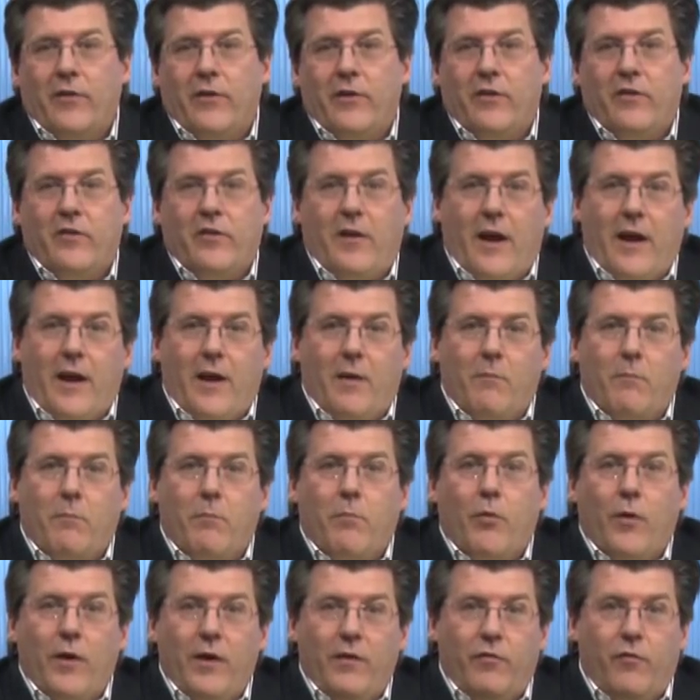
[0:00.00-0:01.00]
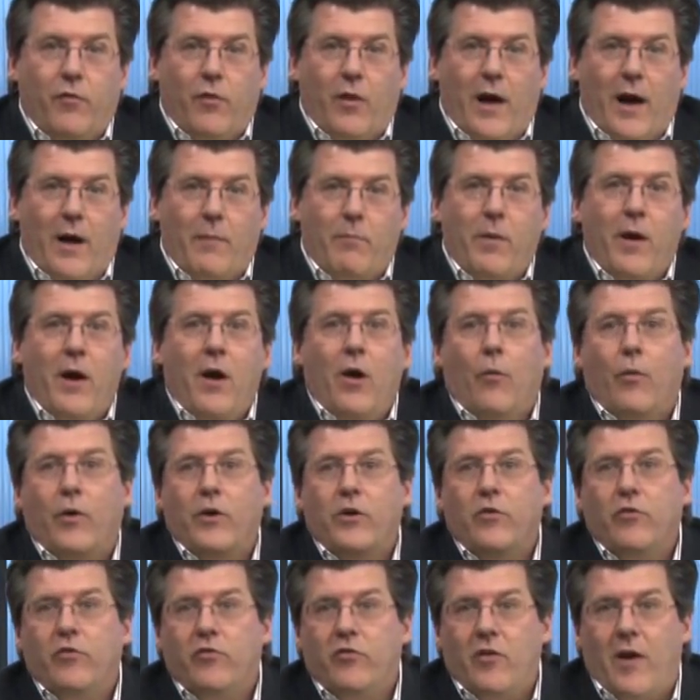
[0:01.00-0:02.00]
are the same pre-flop
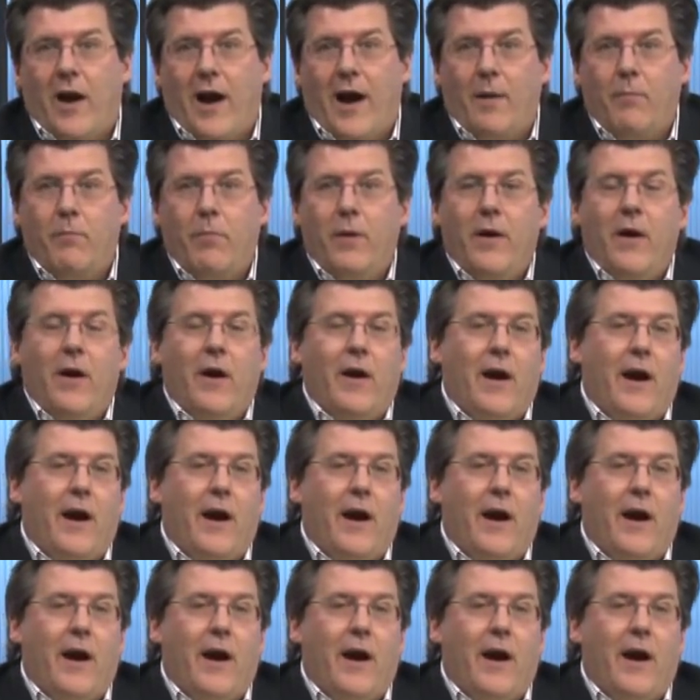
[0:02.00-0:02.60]
when you shop.